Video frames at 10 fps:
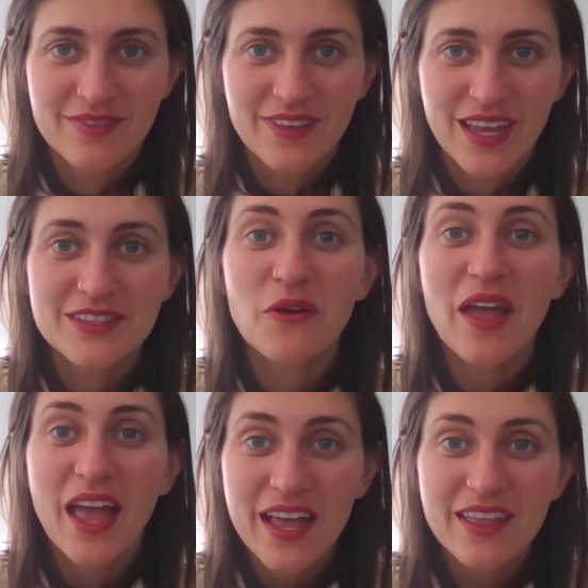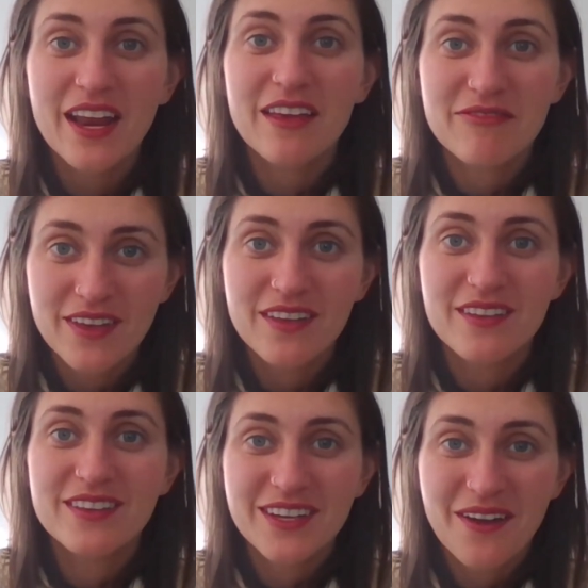It's okay that I feel,
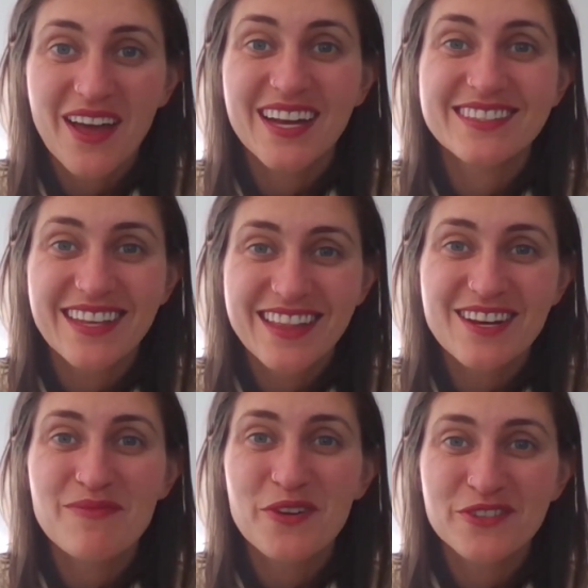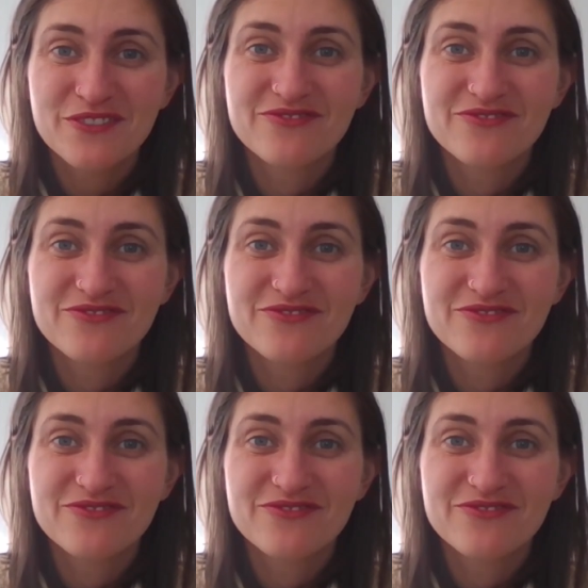and go ahead and say that emotion.